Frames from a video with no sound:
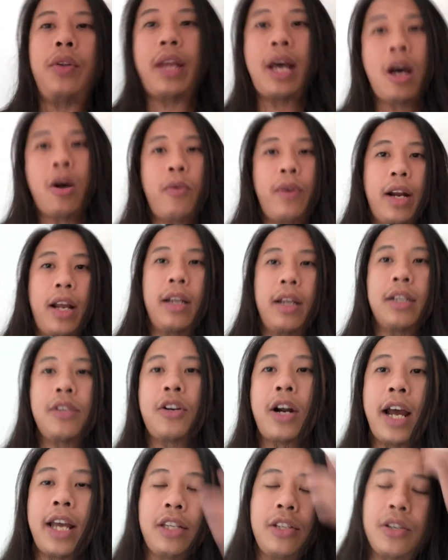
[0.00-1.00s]
now we're gonna
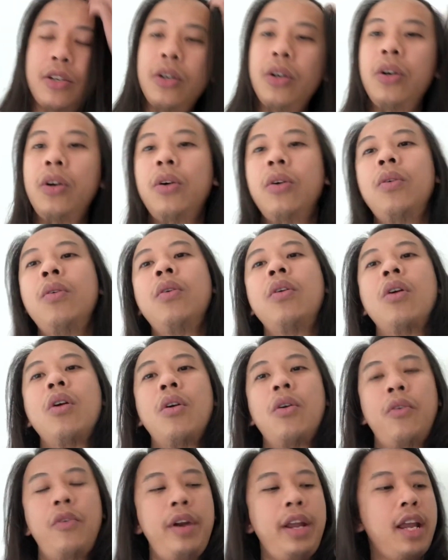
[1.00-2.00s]
try to
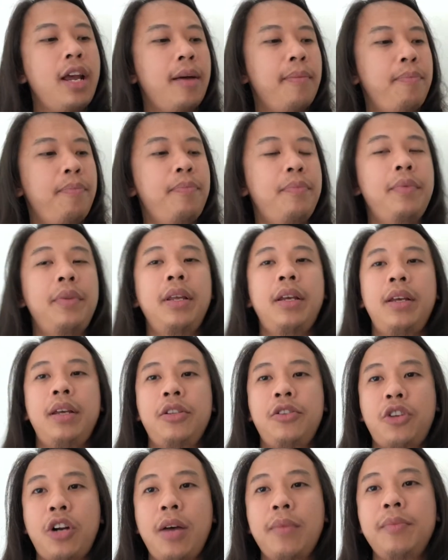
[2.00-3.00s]
rig up
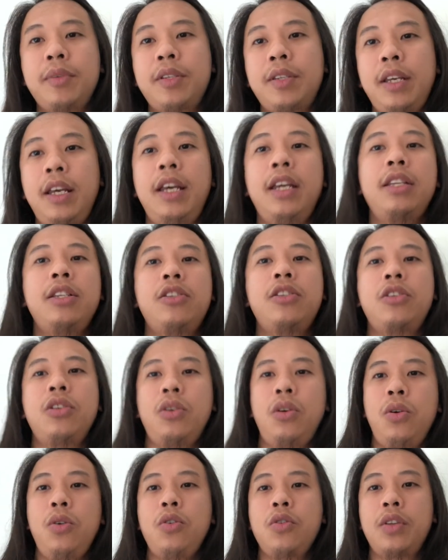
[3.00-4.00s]
the drums
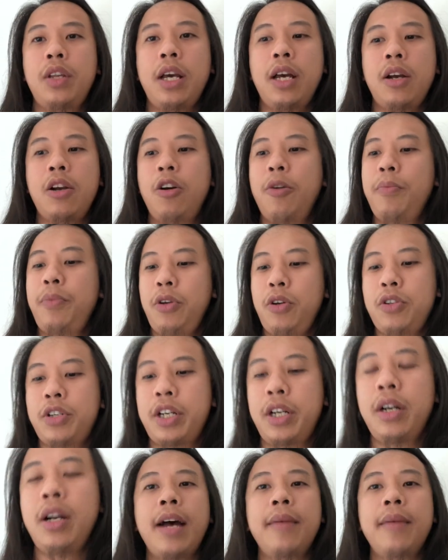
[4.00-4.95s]
into the computer.